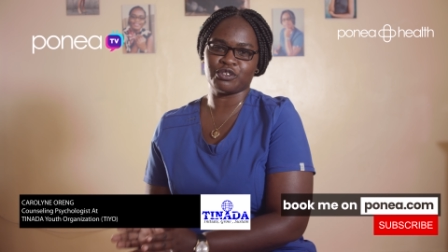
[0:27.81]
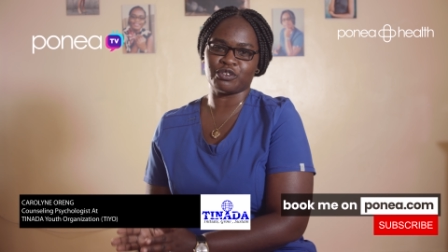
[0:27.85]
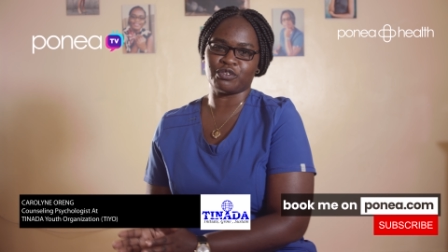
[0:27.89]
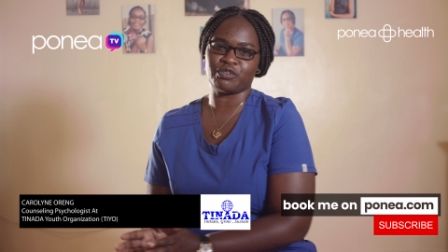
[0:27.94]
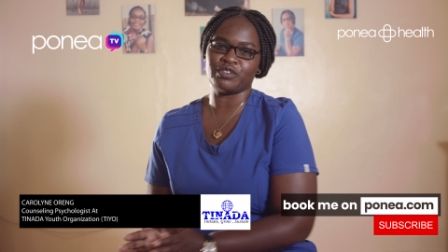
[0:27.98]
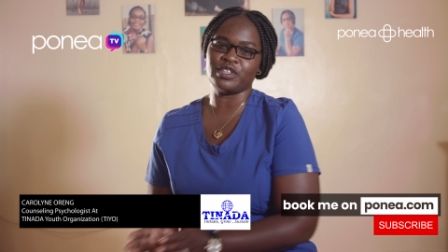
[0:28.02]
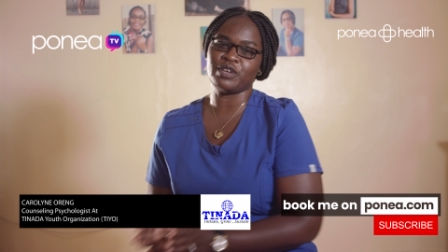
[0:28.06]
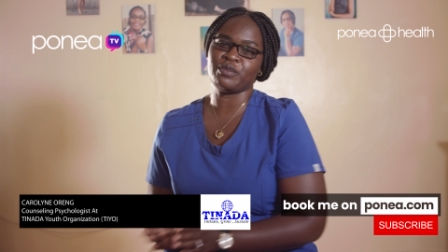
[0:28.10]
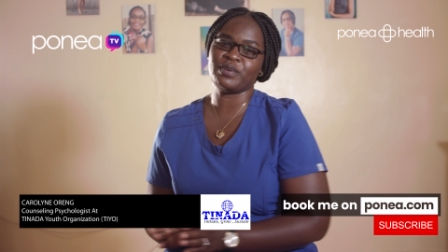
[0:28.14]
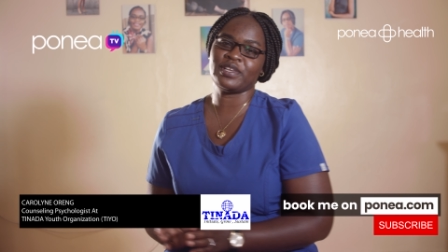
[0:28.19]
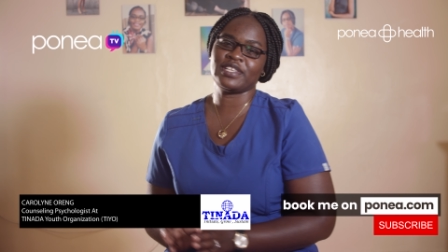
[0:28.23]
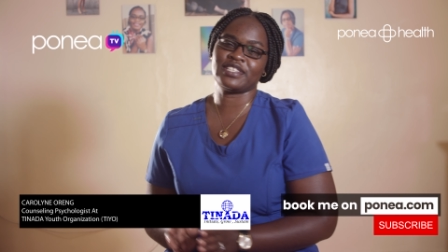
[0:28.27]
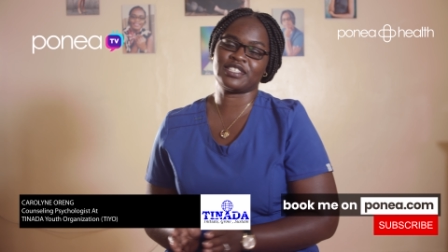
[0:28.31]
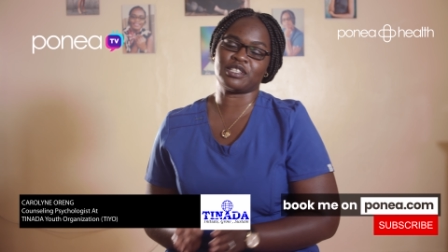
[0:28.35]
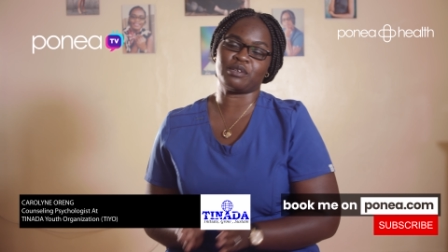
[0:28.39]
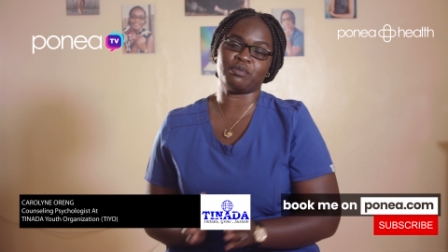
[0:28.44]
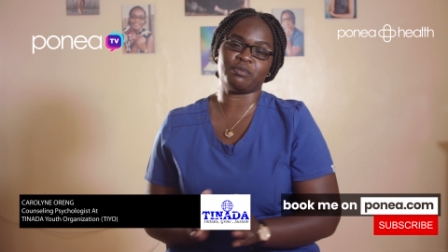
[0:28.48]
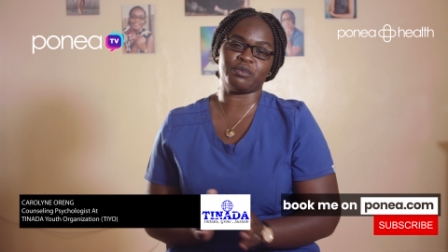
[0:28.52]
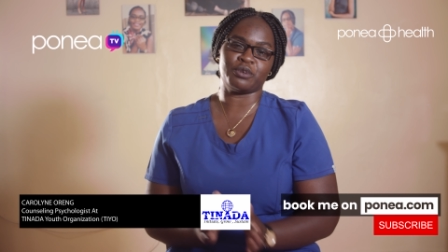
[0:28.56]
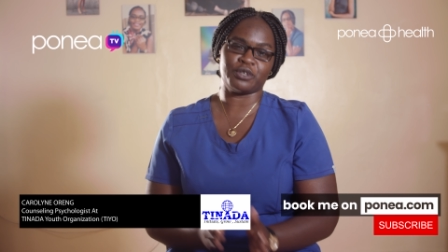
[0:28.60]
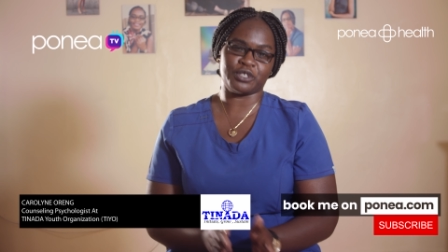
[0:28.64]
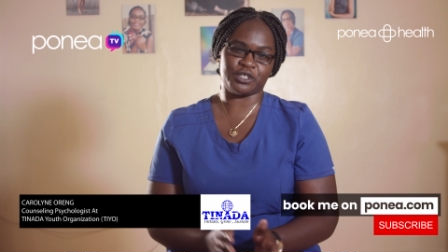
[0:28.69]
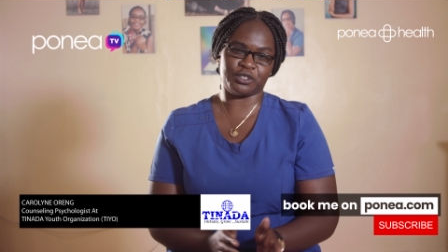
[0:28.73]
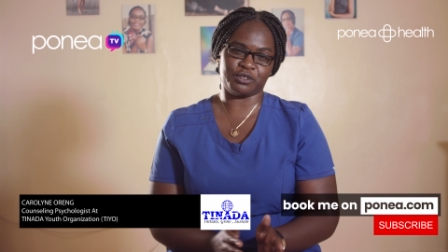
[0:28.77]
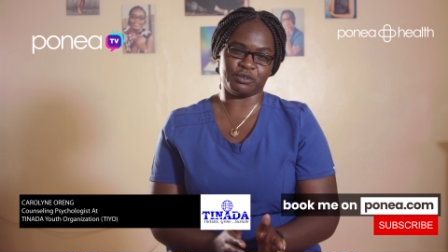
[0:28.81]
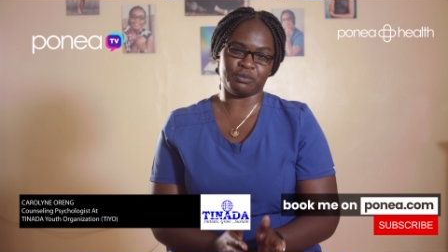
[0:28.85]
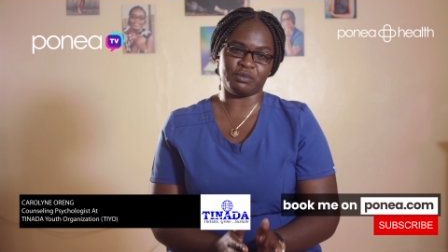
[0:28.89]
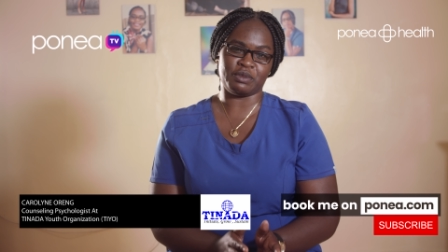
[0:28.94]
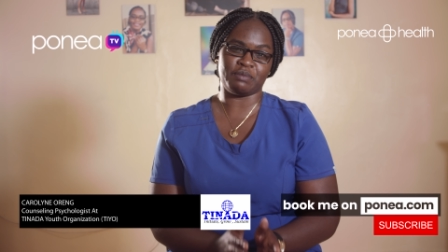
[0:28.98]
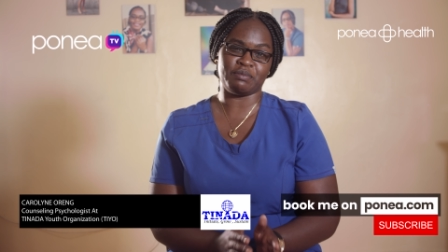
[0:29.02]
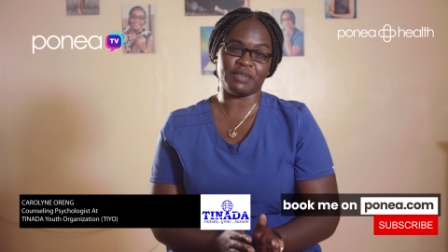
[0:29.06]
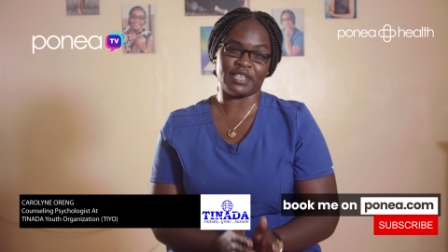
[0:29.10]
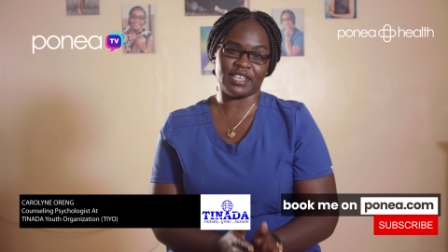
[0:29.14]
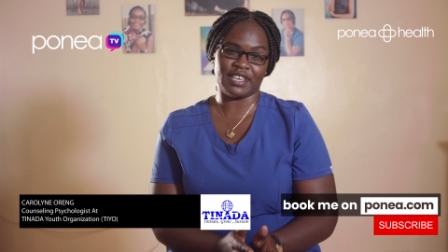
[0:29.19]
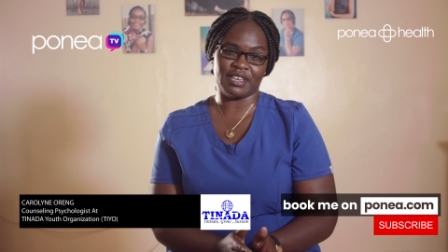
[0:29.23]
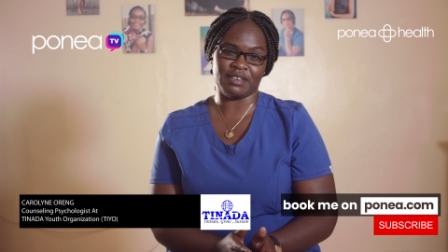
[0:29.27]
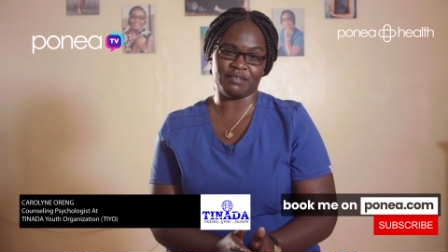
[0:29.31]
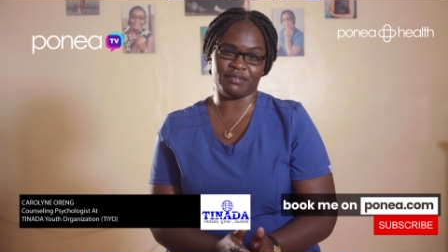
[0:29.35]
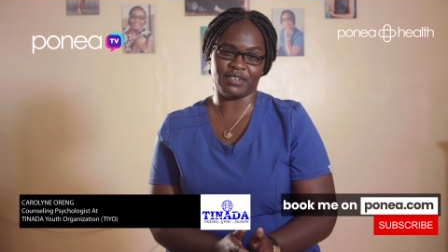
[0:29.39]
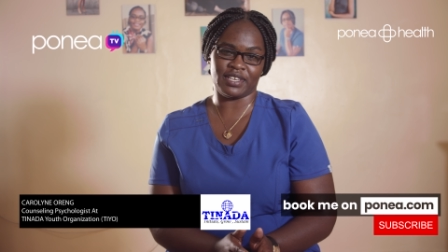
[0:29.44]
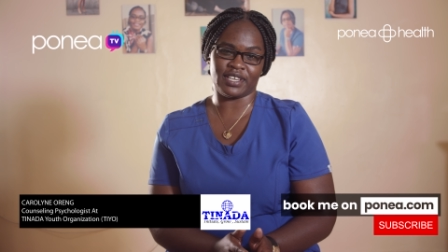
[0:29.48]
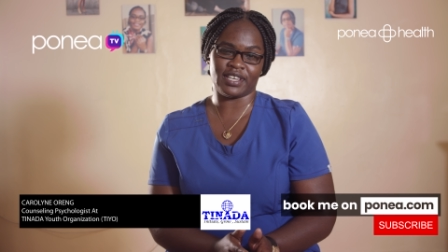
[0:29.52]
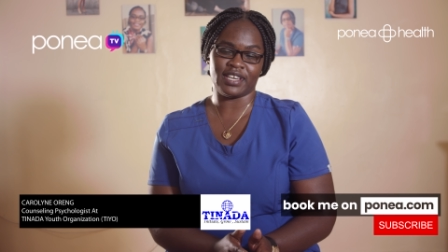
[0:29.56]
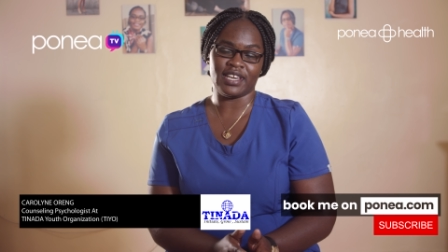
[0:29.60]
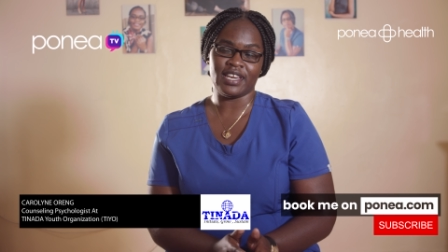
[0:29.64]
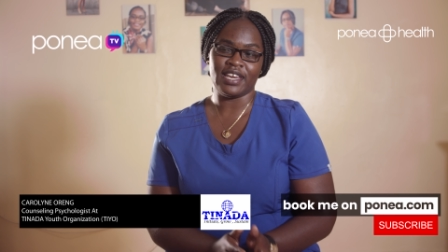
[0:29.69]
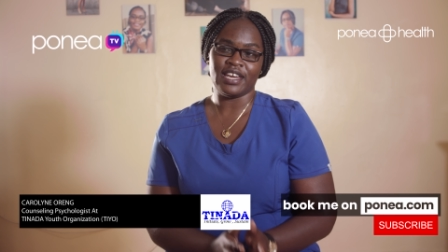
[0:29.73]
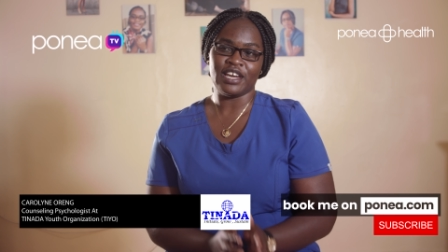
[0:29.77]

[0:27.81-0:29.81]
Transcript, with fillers: of the way they're supposed to be behaving.